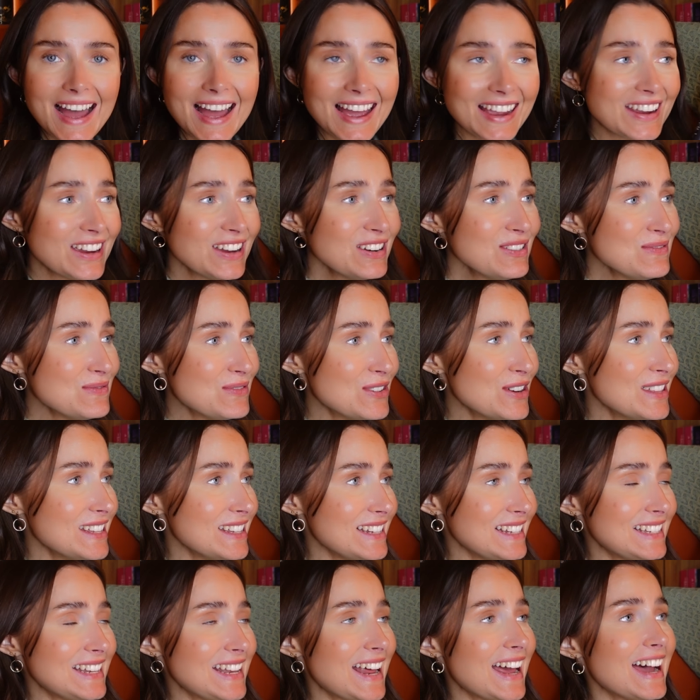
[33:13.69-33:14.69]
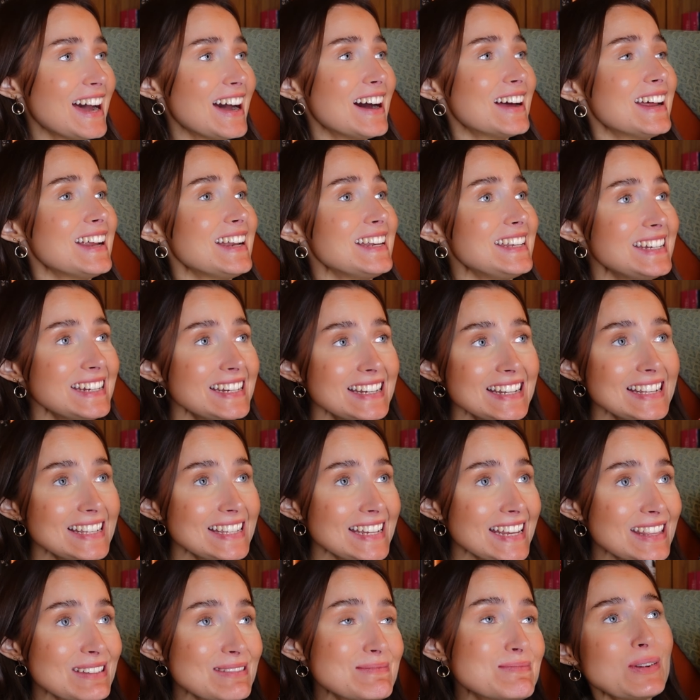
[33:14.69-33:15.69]
I couldn't put this down. I didn't
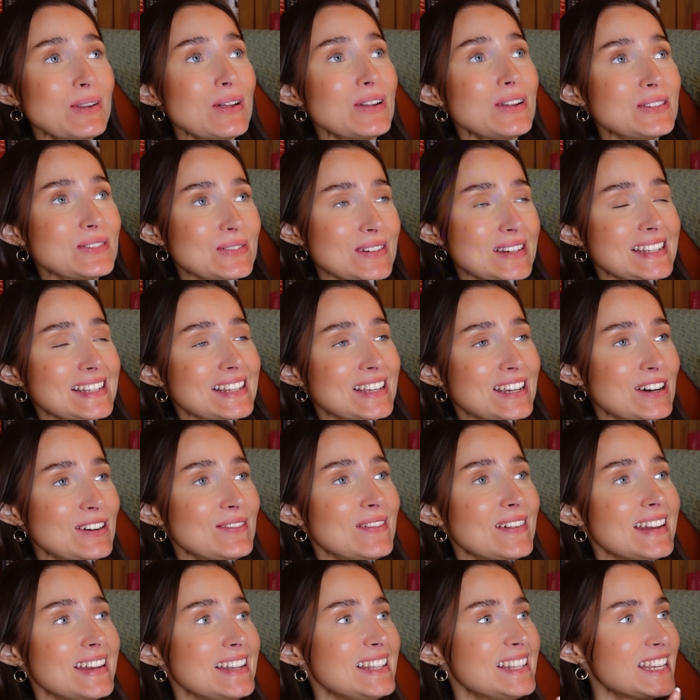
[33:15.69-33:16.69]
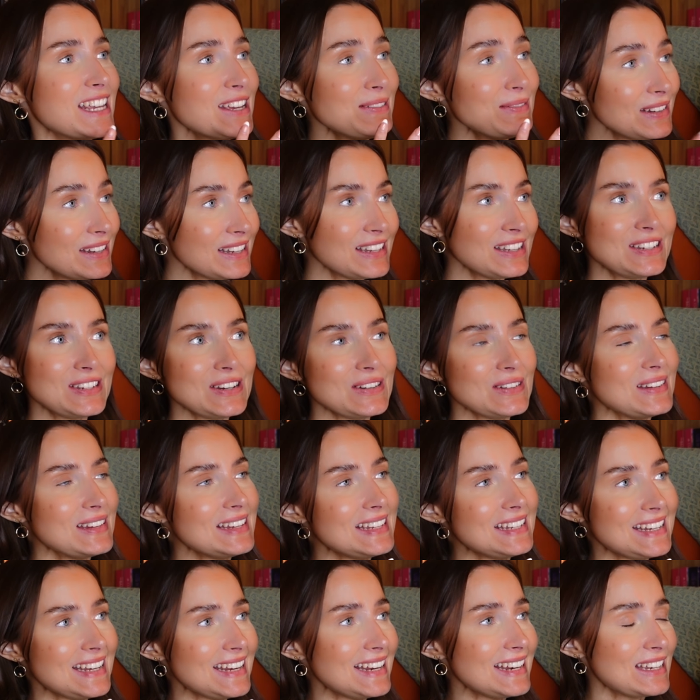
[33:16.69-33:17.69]
see the plot twist coming. It's giving
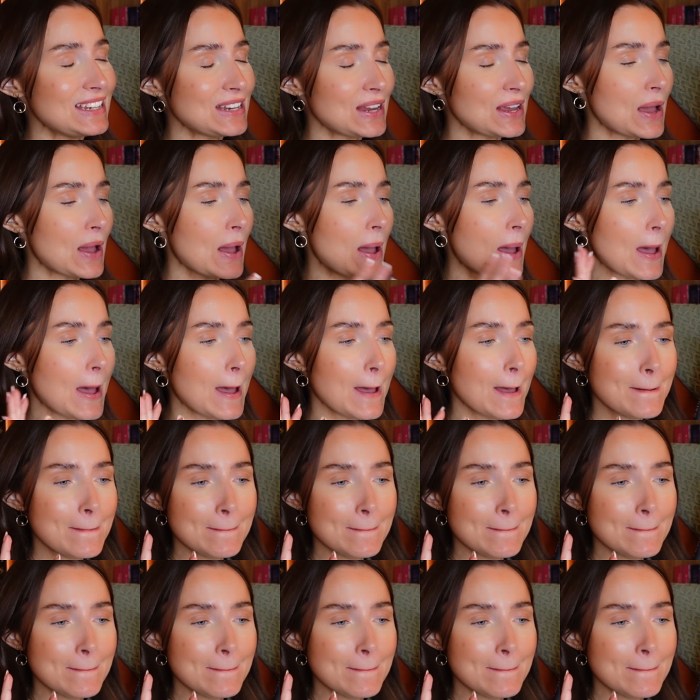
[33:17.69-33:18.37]
student teacher.